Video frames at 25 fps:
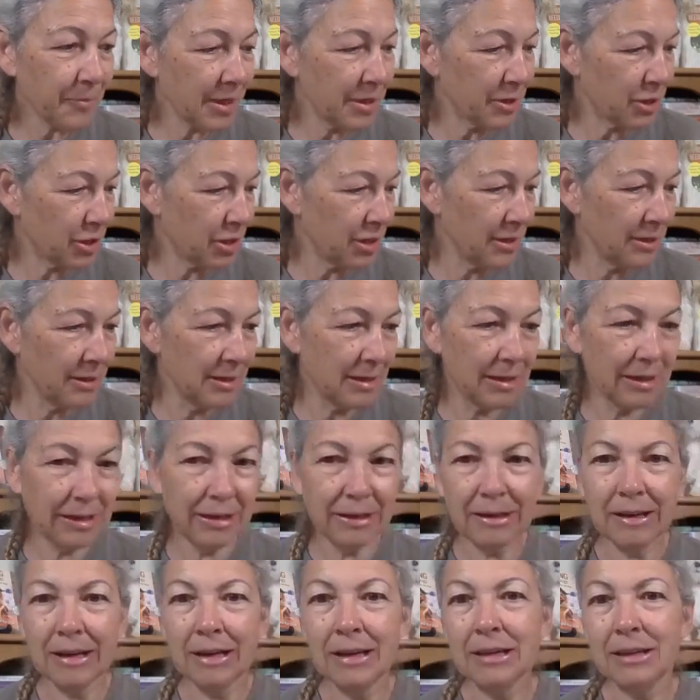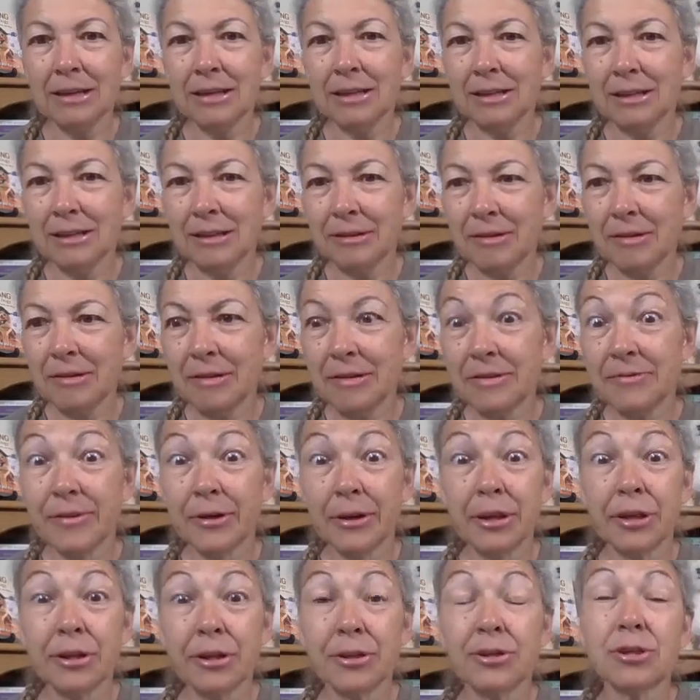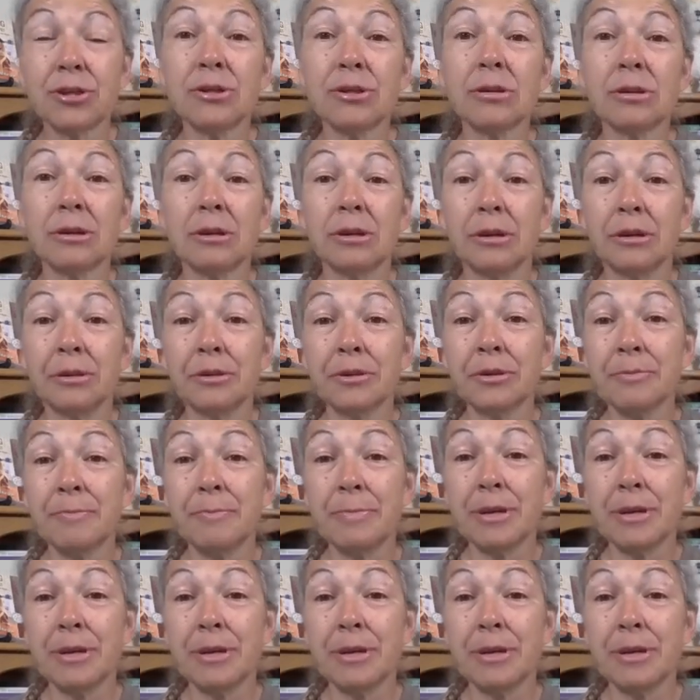she is very concerned